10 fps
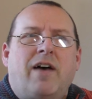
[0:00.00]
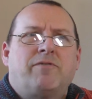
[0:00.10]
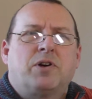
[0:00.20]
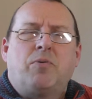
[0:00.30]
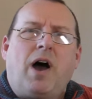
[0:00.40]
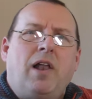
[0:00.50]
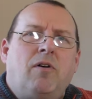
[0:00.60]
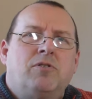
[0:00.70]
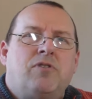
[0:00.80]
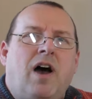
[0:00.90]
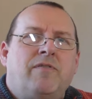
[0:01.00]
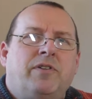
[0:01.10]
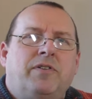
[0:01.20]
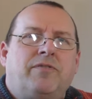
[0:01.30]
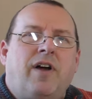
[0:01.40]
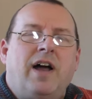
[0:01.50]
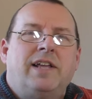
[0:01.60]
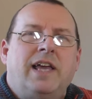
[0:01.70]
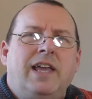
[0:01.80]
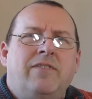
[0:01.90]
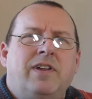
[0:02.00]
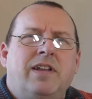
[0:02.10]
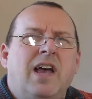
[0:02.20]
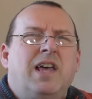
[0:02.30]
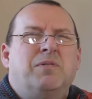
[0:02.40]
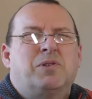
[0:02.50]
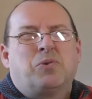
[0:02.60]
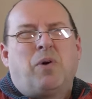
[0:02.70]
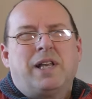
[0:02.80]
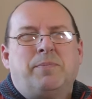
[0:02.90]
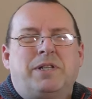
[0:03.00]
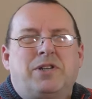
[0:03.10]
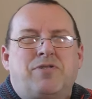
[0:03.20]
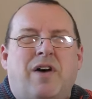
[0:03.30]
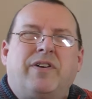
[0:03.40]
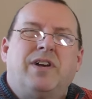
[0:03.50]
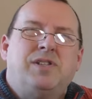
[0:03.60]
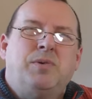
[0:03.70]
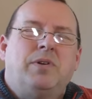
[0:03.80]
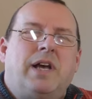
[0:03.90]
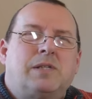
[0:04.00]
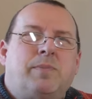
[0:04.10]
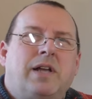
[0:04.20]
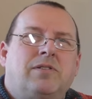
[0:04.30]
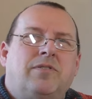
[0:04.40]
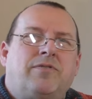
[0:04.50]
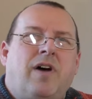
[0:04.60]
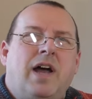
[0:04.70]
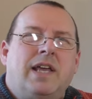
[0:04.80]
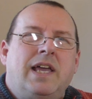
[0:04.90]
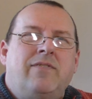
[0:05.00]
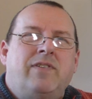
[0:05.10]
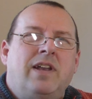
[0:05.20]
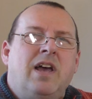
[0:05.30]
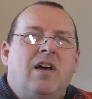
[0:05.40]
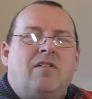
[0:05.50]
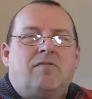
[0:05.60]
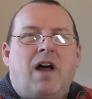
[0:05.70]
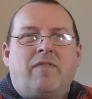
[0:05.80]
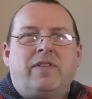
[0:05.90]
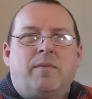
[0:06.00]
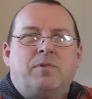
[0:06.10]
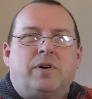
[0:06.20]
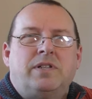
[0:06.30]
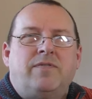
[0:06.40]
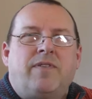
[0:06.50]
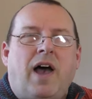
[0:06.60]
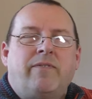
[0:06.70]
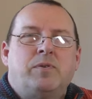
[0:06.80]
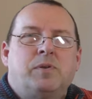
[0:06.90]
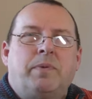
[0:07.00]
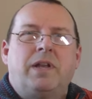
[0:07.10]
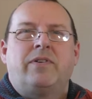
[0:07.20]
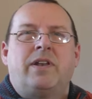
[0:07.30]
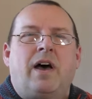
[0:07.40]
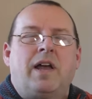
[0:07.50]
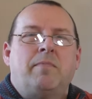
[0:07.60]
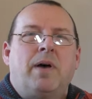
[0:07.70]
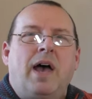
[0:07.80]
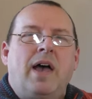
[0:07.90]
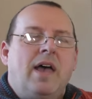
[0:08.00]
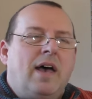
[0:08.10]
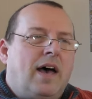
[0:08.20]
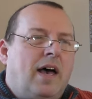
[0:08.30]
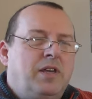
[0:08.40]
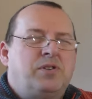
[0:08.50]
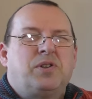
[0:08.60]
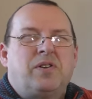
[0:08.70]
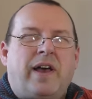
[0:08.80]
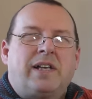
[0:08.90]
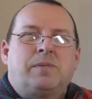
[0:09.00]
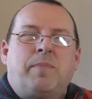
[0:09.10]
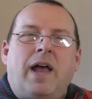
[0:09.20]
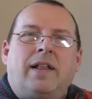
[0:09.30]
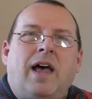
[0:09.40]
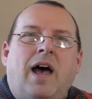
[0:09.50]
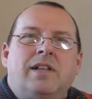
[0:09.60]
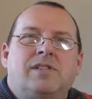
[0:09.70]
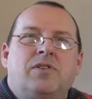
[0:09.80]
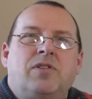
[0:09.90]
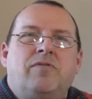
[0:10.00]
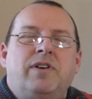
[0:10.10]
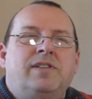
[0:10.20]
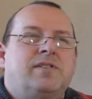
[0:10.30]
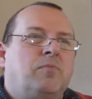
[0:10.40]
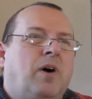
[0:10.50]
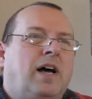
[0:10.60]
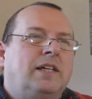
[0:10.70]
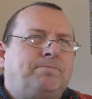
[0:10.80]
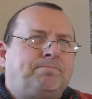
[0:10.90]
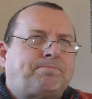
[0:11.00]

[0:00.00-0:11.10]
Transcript: and after quite a long drive on the Friday evening, there was quite a bit of traffic, as you would expect on a Friday evening around the M25. It was a bit of a nightmare. You sort of expect that, and it's another reason why